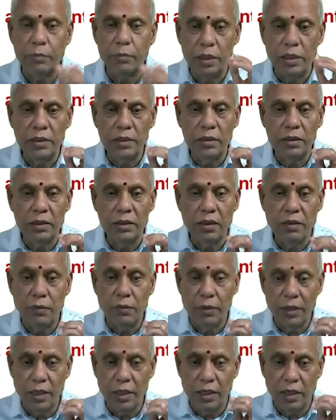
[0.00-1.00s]
Means
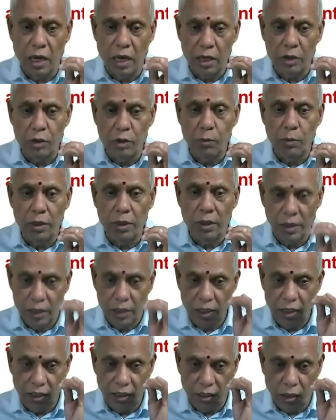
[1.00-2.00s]

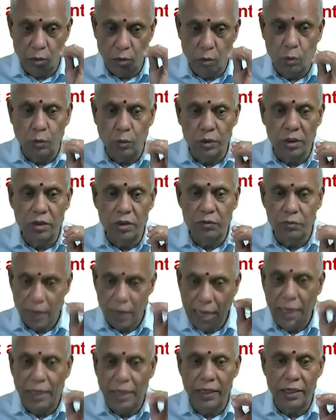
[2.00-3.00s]
the conclusion is
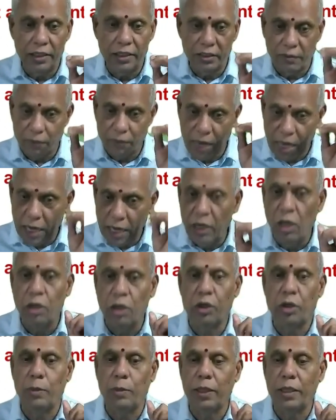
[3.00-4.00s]
valid. It's a valid
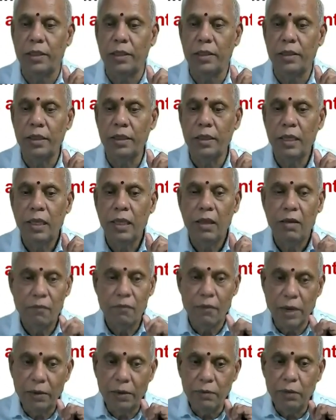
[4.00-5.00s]
argument.
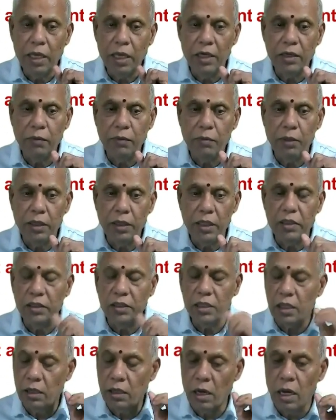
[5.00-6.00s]
Why we are giving this?
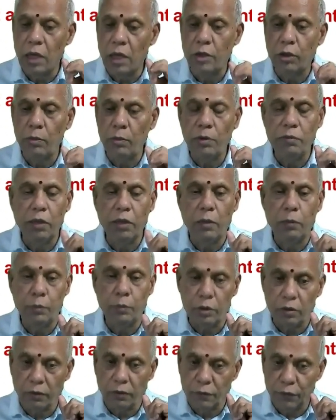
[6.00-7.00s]
The argument we are
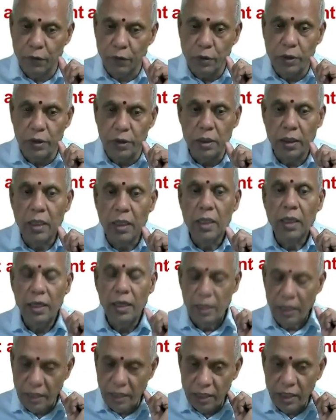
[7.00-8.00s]
putting forth
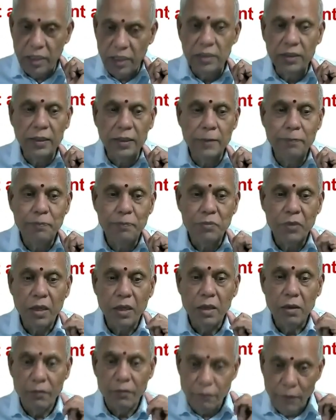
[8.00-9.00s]
is
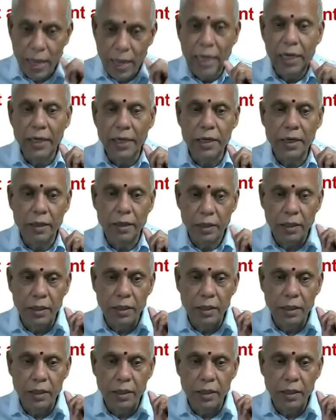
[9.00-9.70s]
valid